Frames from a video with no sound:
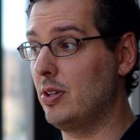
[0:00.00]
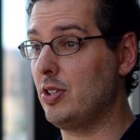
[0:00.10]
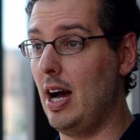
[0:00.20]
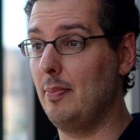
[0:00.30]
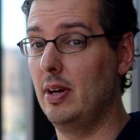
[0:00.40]

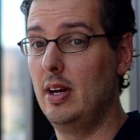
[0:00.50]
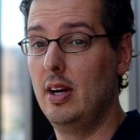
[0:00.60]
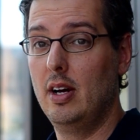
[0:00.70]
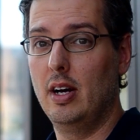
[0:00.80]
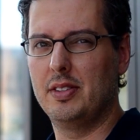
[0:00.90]
Bookshop,
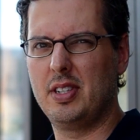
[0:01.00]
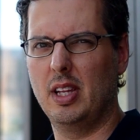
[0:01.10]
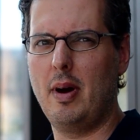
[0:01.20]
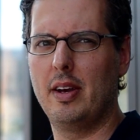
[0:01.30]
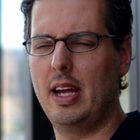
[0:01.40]

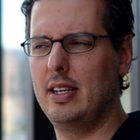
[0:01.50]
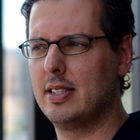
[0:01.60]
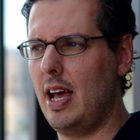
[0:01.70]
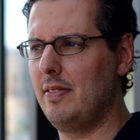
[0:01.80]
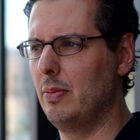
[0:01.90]
until about
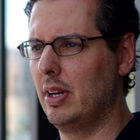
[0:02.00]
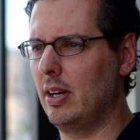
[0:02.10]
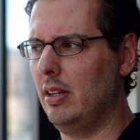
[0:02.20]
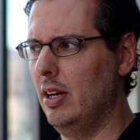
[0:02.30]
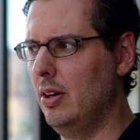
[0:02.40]
'97 when it
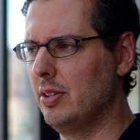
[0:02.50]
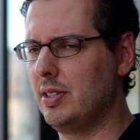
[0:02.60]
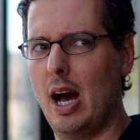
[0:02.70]
closed.